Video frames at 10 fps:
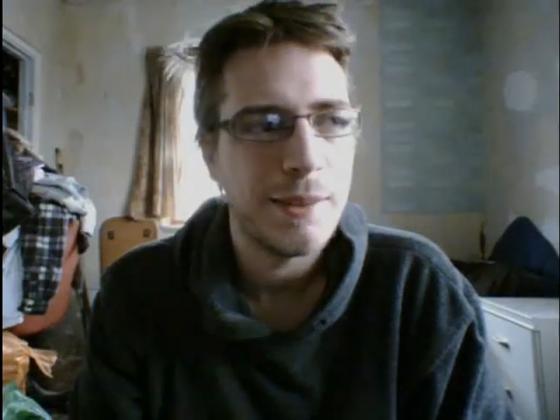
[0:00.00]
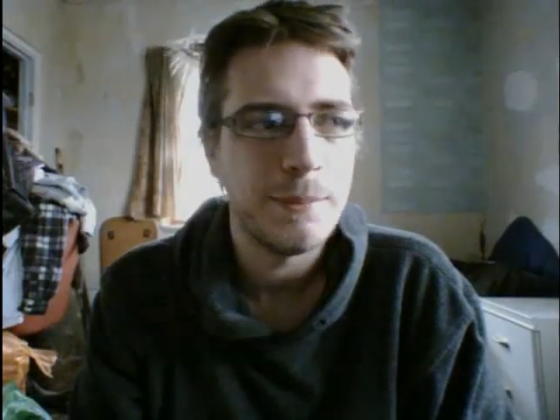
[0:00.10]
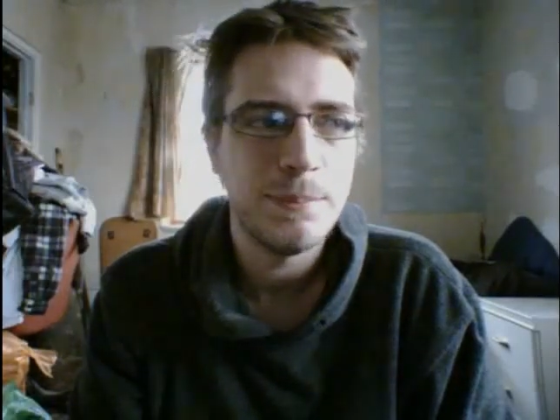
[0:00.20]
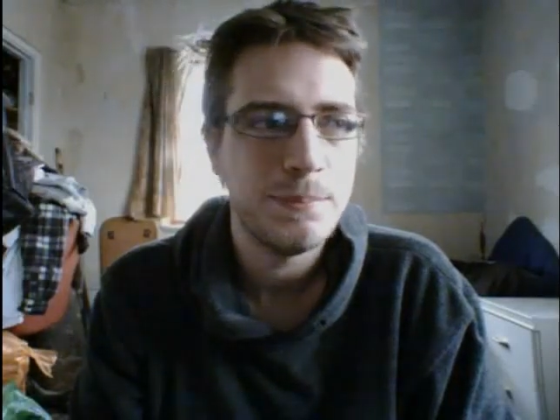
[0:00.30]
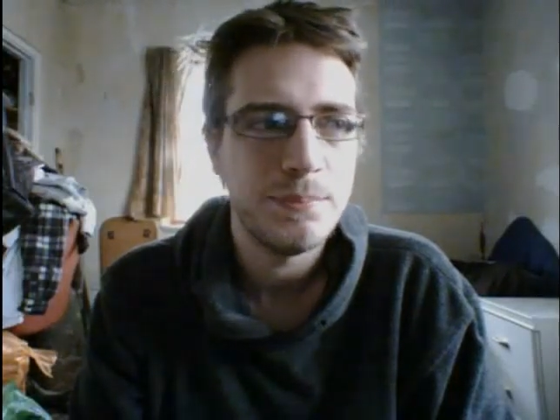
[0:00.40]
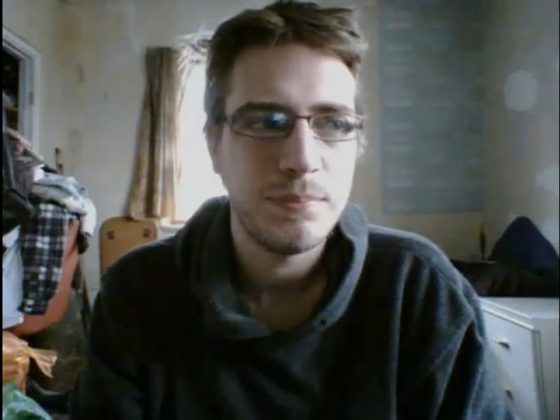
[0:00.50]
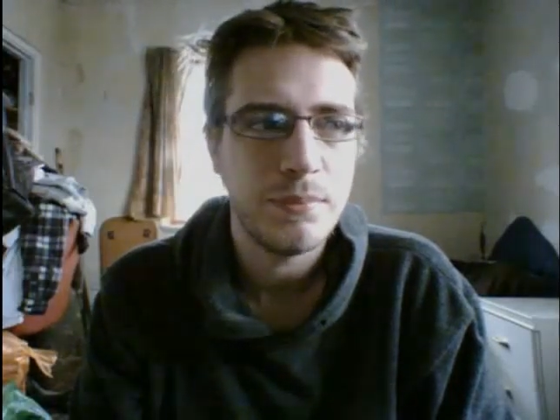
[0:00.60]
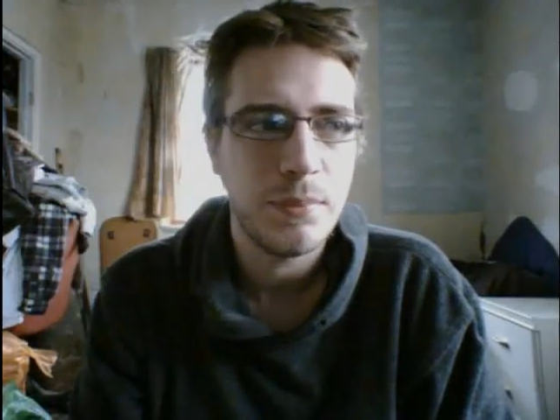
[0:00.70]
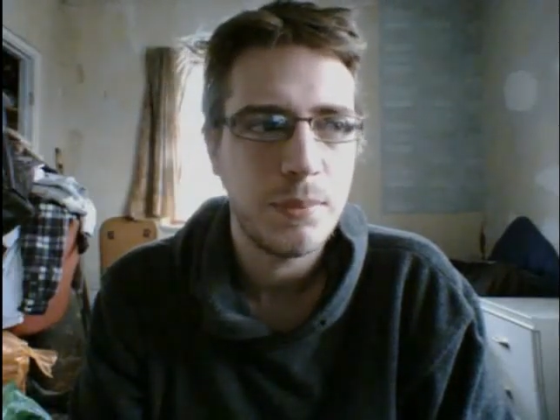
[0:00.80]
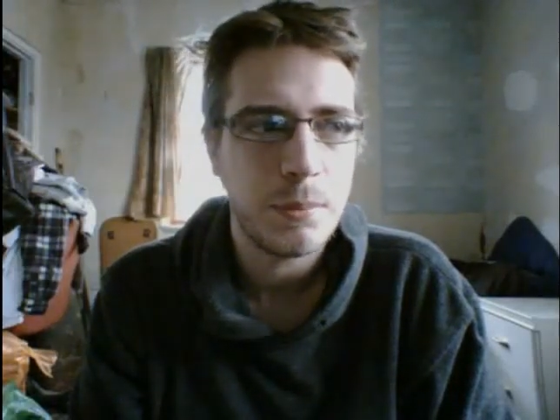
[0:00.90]

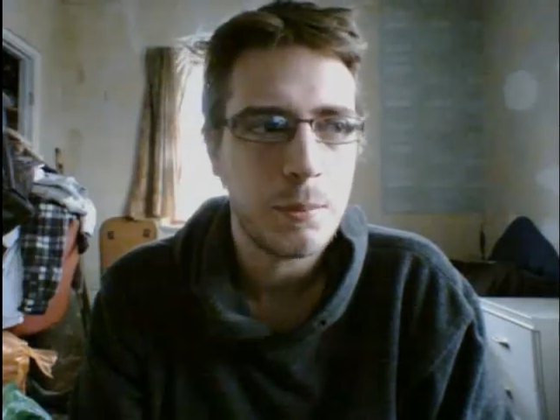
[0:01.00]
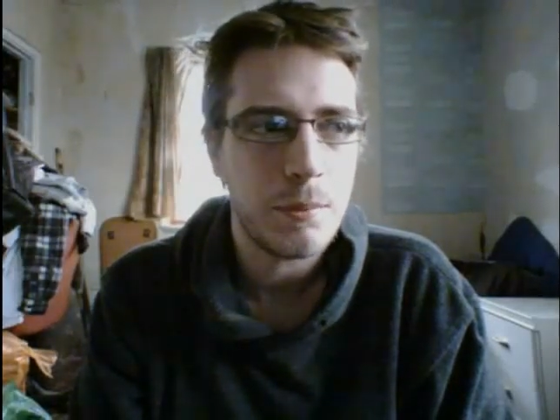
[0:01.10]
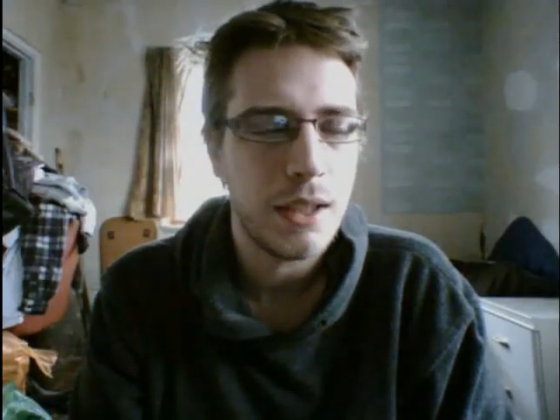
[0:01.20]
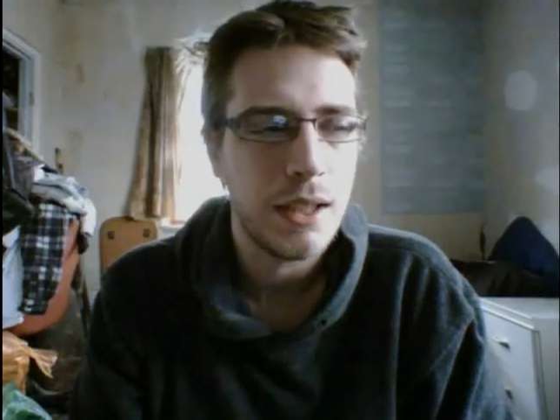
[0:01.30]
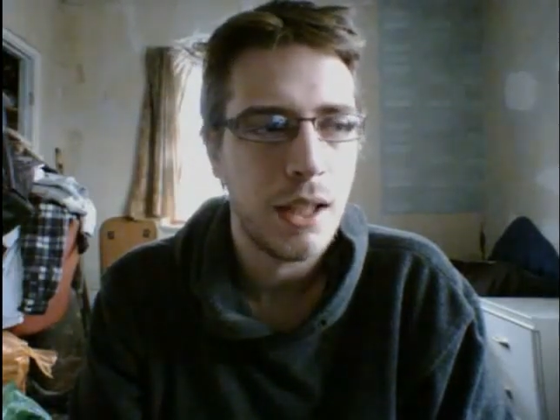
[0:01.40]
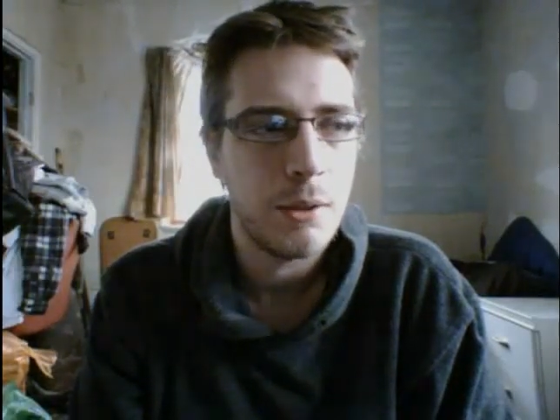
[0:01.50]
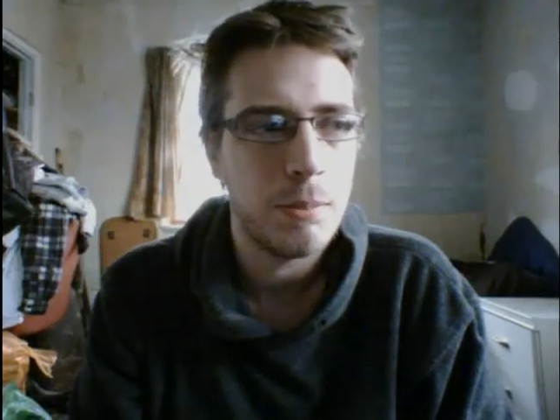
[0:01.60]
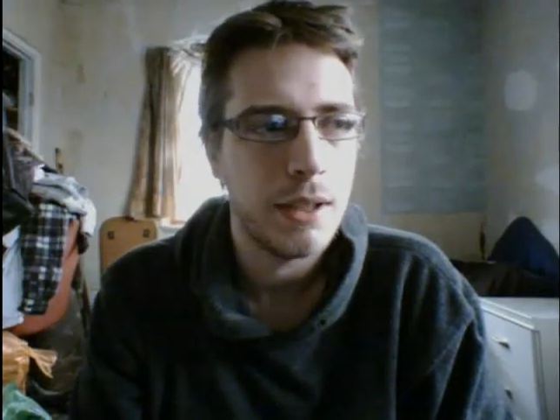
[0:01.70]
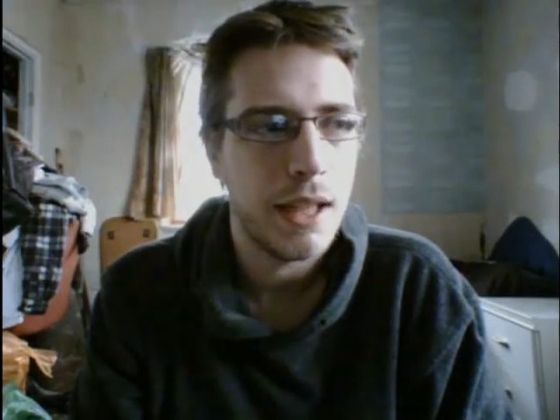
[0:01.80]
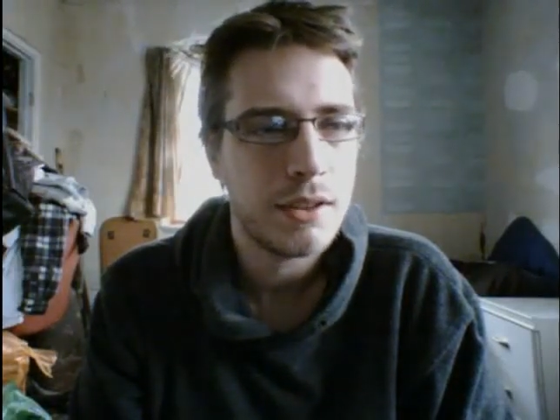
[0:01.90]
You
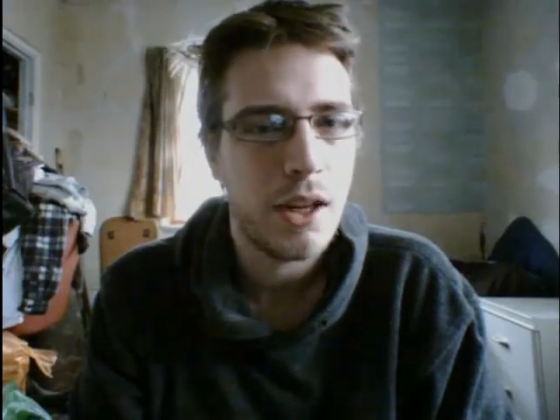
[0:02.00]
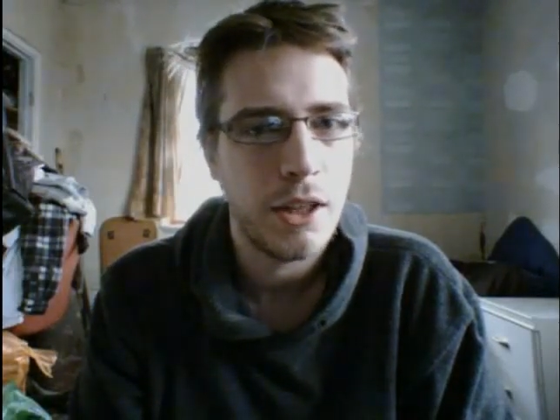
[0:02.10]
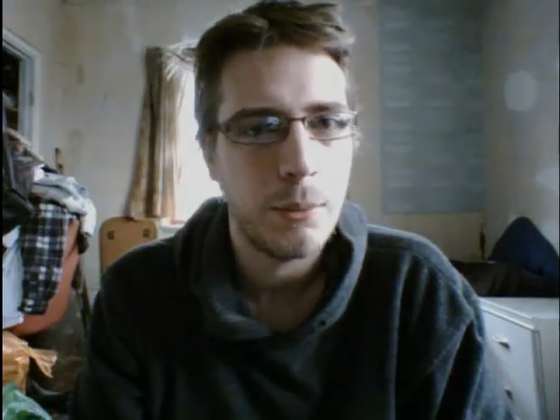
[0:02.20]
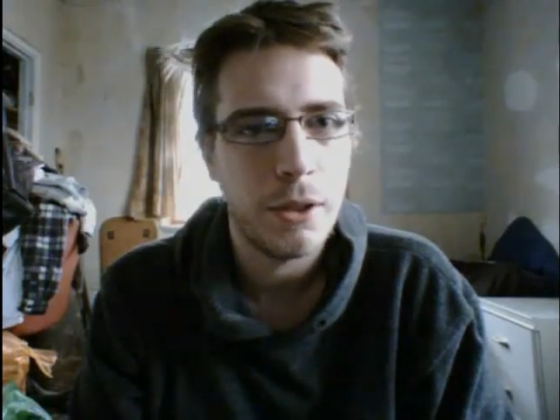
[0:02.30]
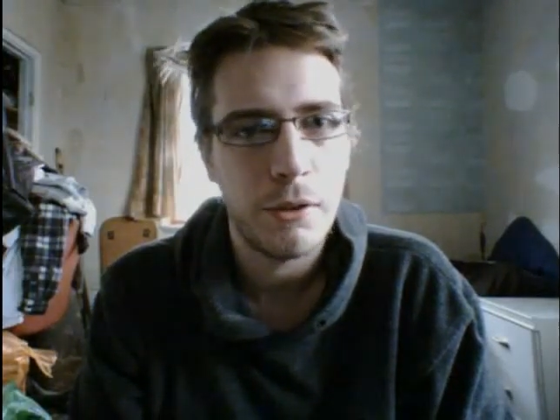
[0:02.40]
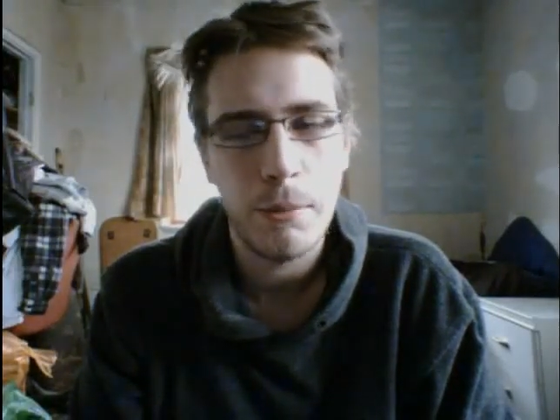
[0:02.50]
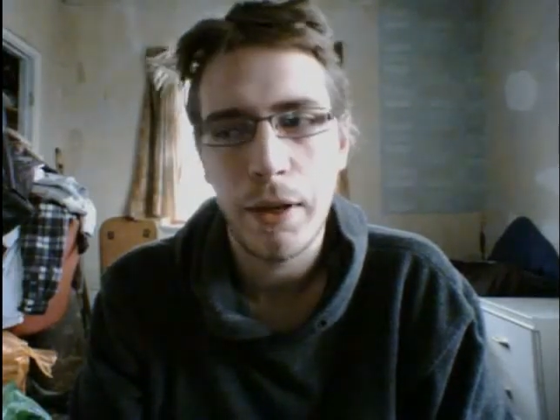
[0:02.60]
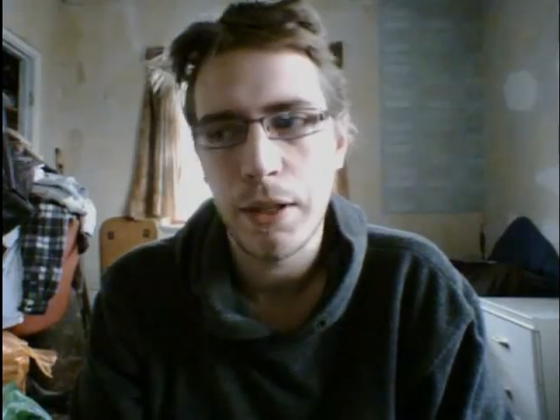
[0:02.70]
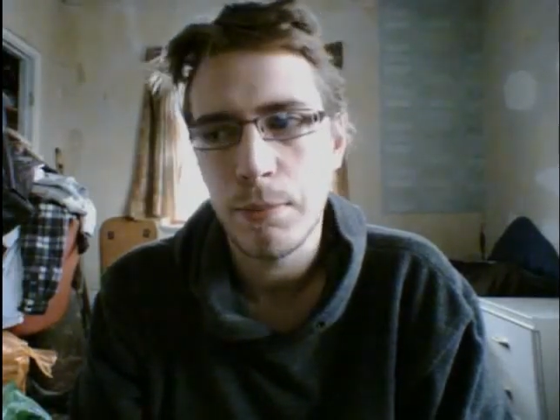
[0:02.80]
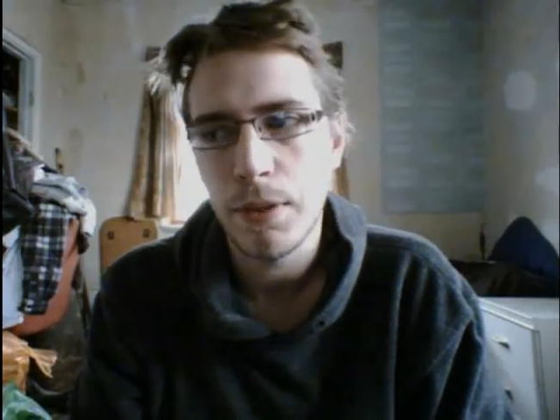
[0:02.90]
know, but that's kind of what it
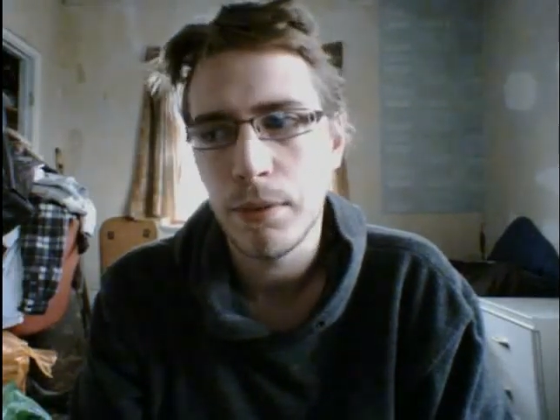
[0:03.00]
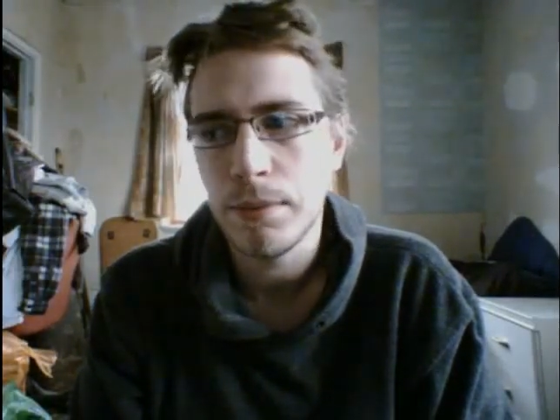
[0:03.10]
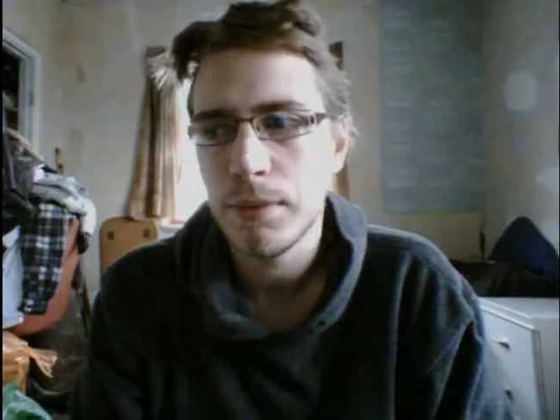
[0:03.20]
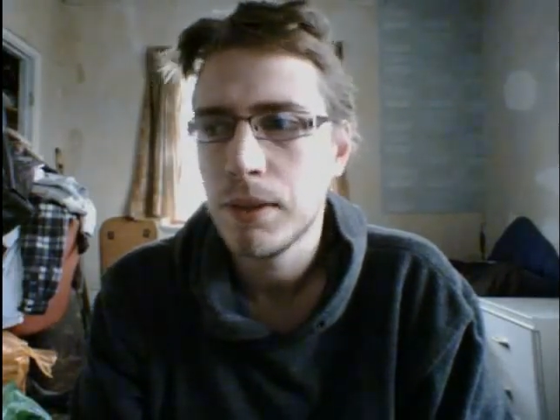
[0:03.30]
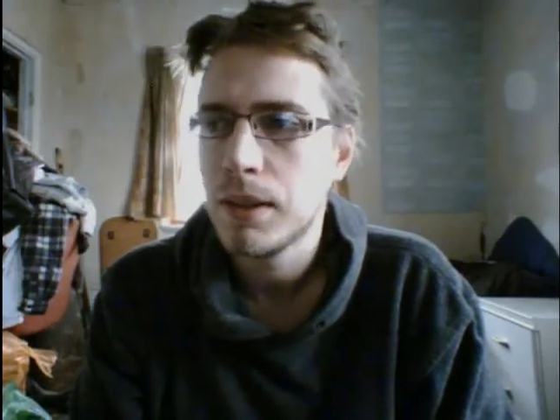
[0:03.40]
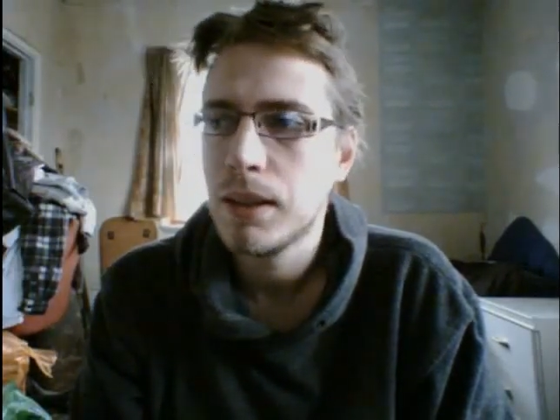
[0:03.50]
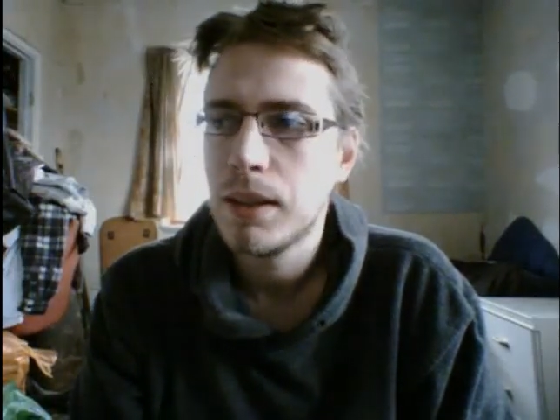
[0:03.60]
reminds me of.